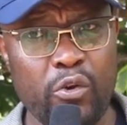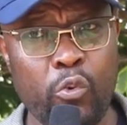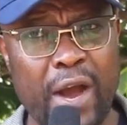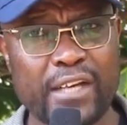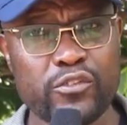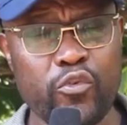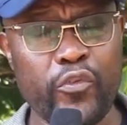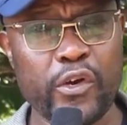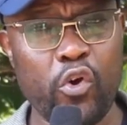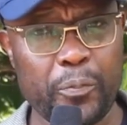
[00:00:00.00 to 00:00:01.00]
worked through
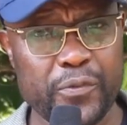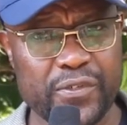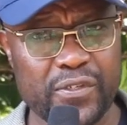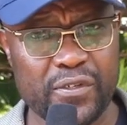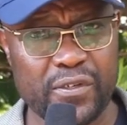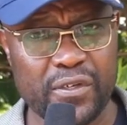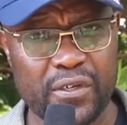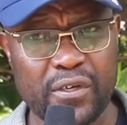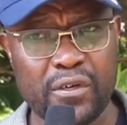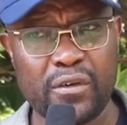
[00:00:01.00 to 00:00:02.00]
the ropes,
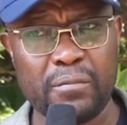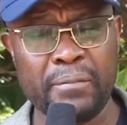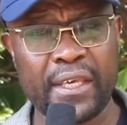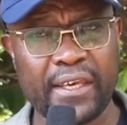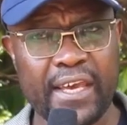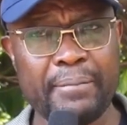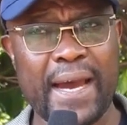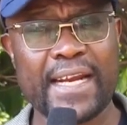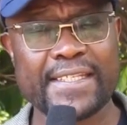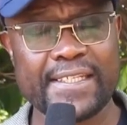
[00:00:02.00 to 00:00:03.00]
became
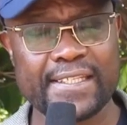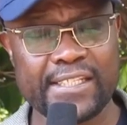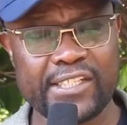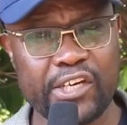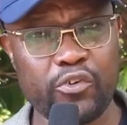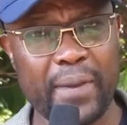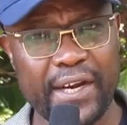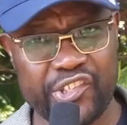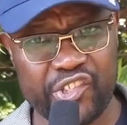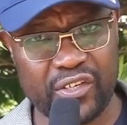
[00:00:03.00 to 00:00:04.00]
an assistant general
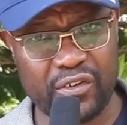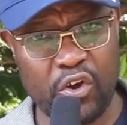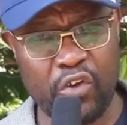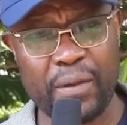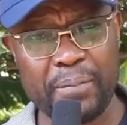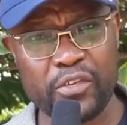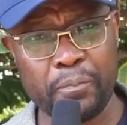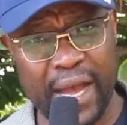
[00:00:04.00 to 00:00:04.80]
manager of a big